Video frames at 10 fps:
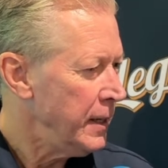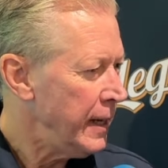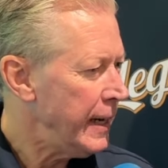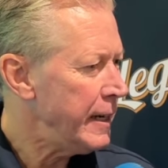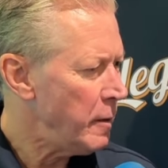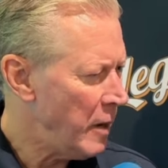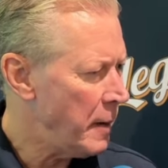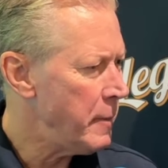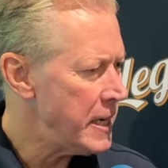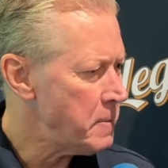
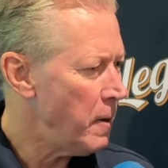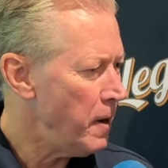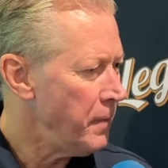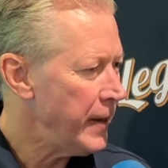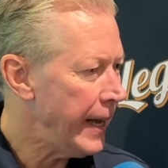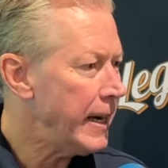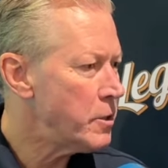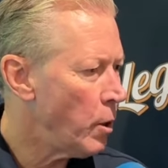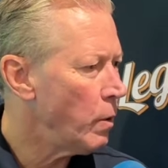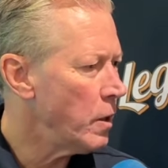And baseball, and it
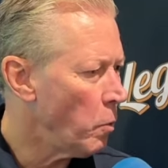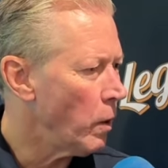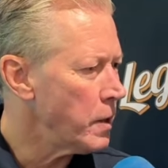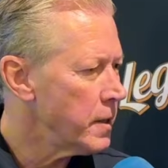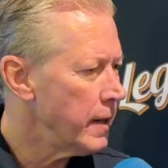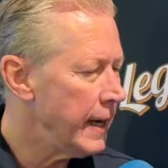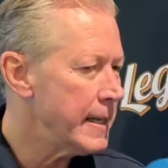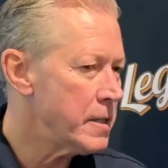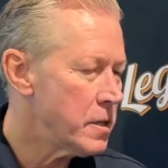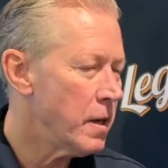totally worked.
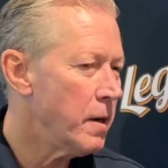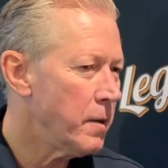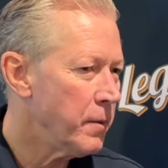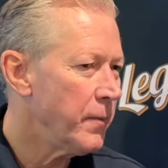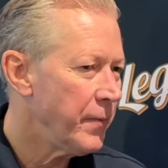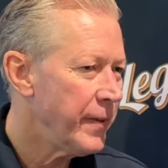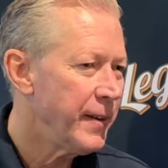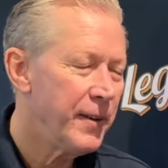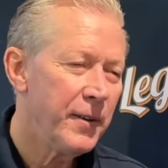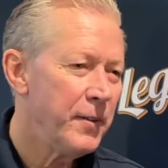Totally worked,
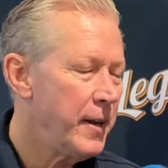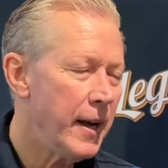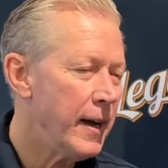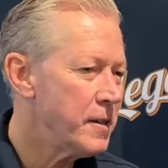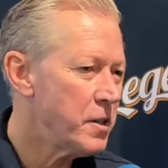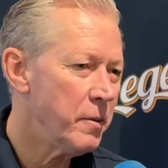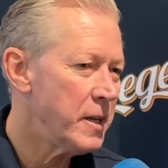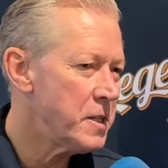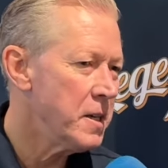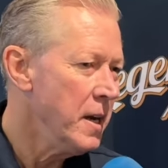generational. Yeah, so
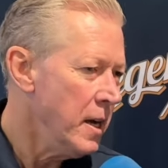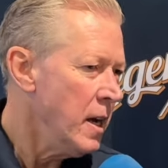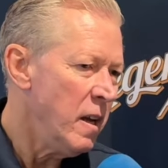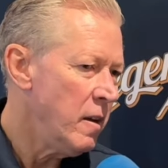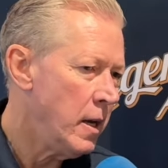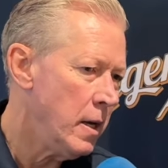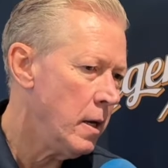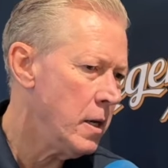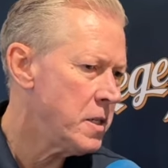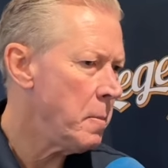it's
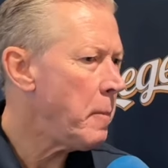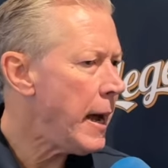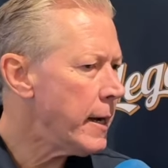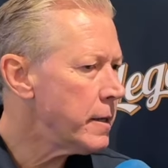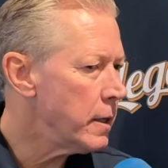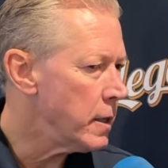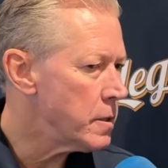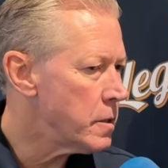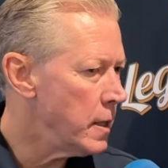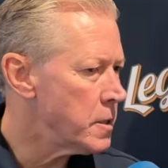his impact
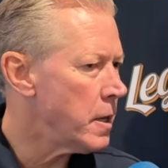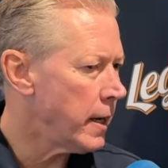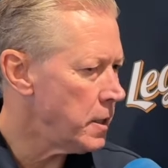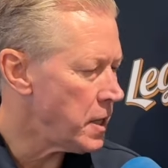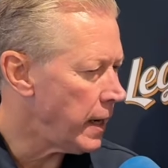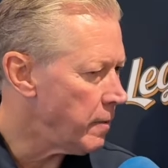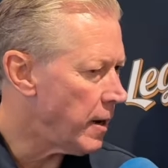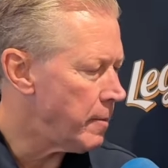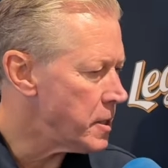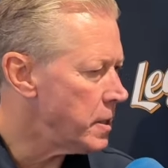is like a Jackie
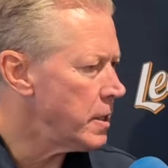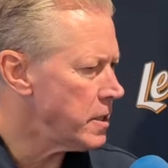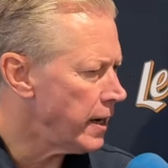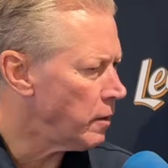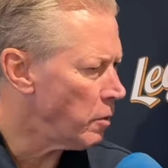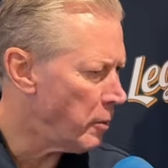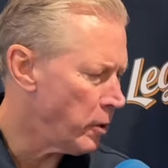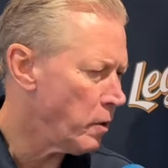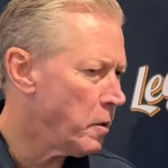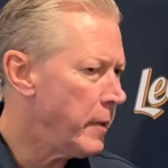Robinson, is like a
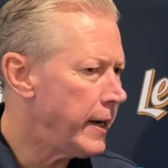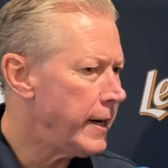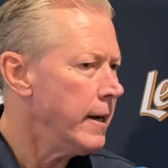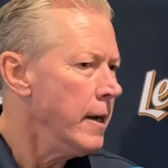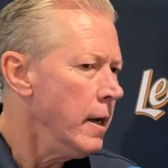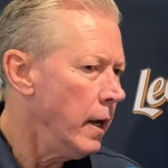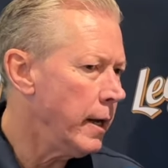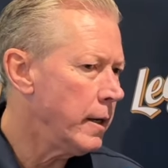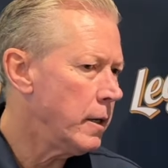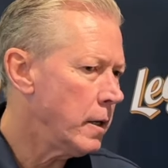Roberto Clemente,
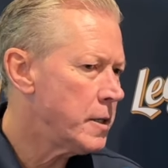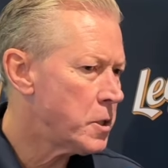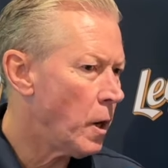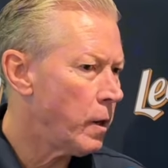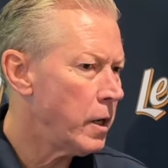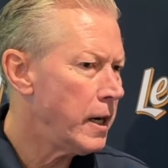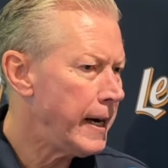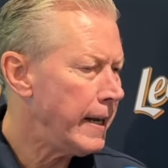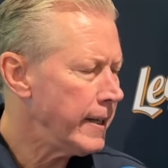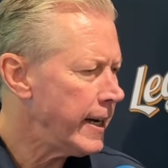and it started in
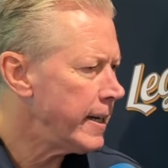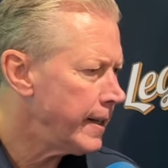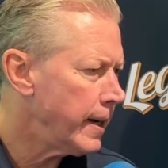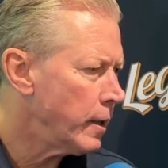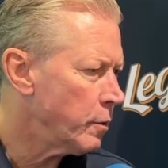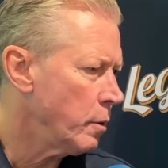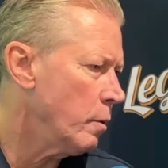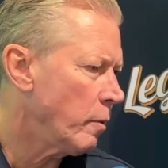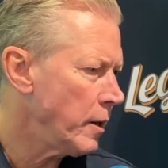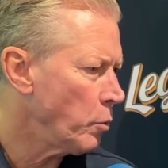LA and then it grew
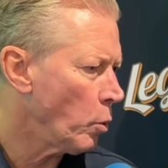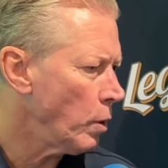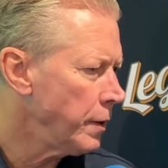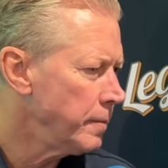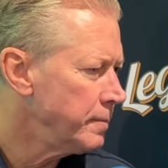around the world.